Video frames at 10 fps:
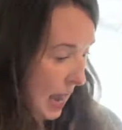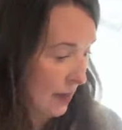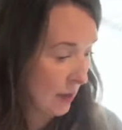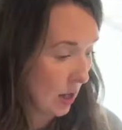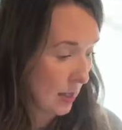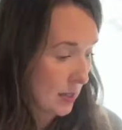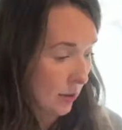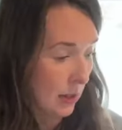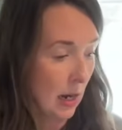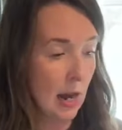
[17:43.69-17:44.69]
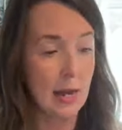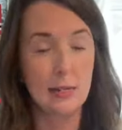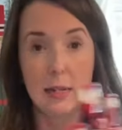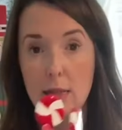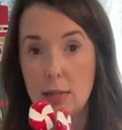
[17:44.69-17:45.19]
I've also
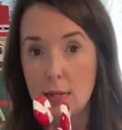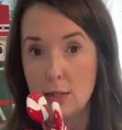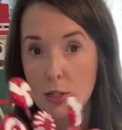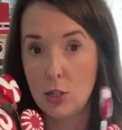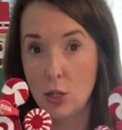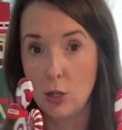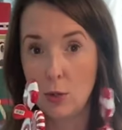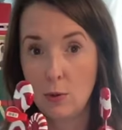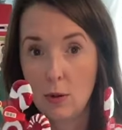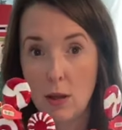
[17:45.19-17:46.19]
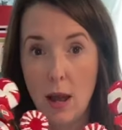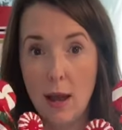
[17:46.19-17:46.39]
got these 2